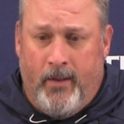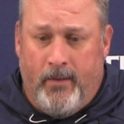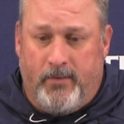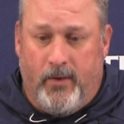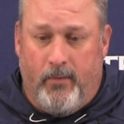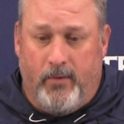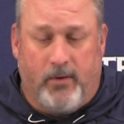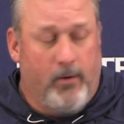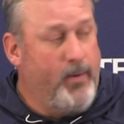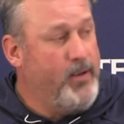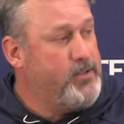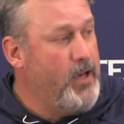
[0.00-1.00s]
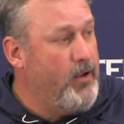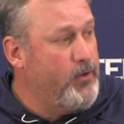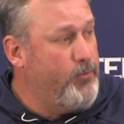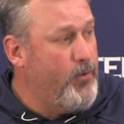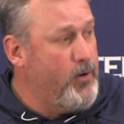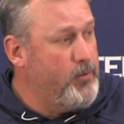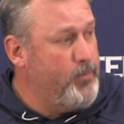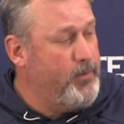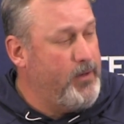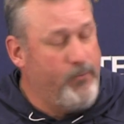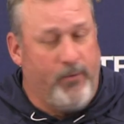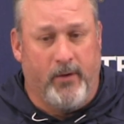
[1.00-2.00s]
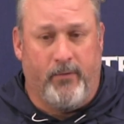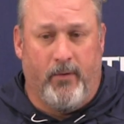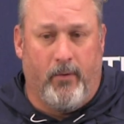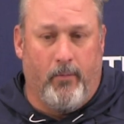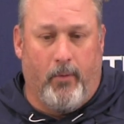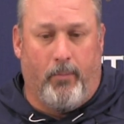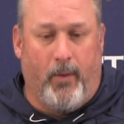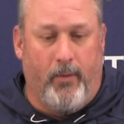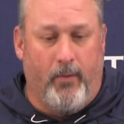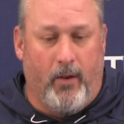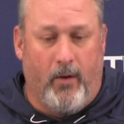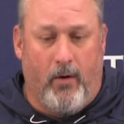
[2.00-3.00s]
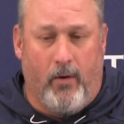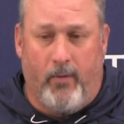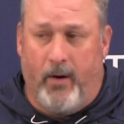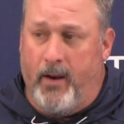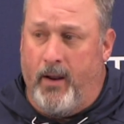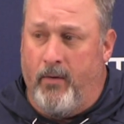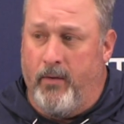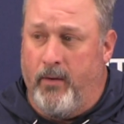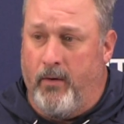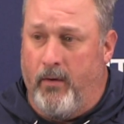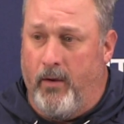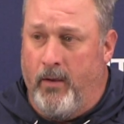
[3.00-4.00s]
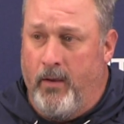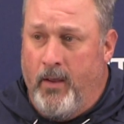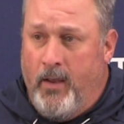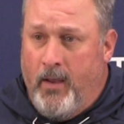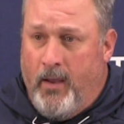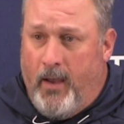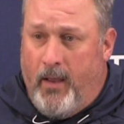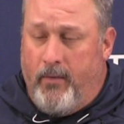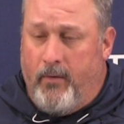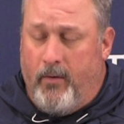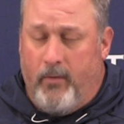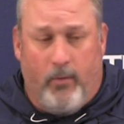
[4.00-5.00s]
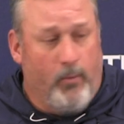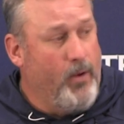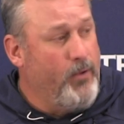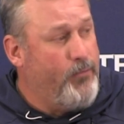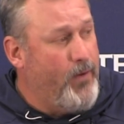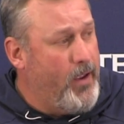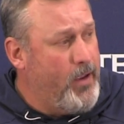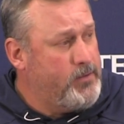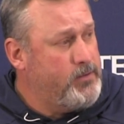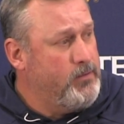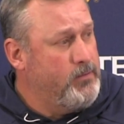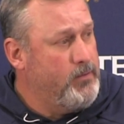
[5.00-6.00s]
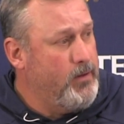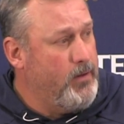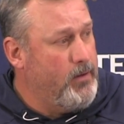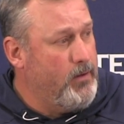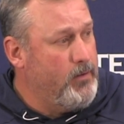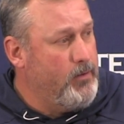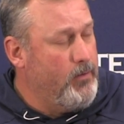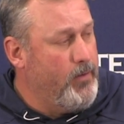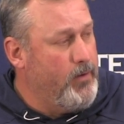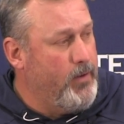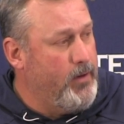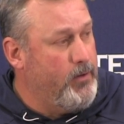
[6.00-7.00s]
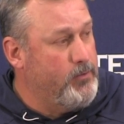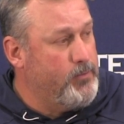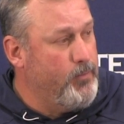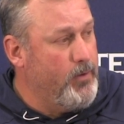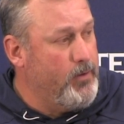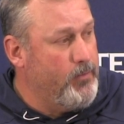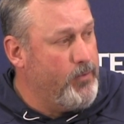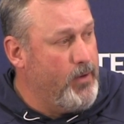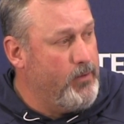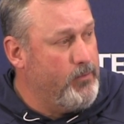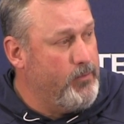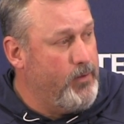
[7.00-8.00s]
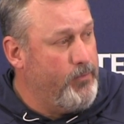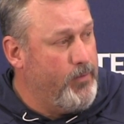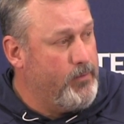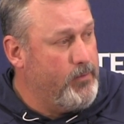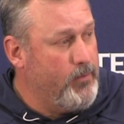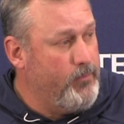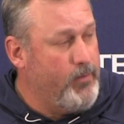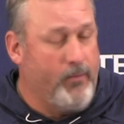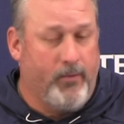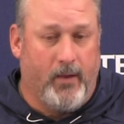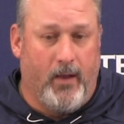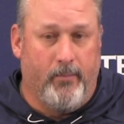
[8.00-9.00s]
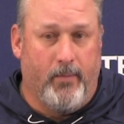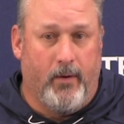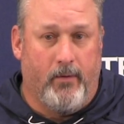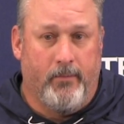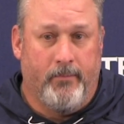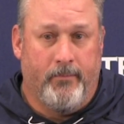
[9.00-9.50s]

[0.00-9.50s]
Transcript: So it's going to be a challenge for us. But defensively, they're playing really hard right now, and they're really fast. And they do some really good things on defense. So they've definitely gotten better.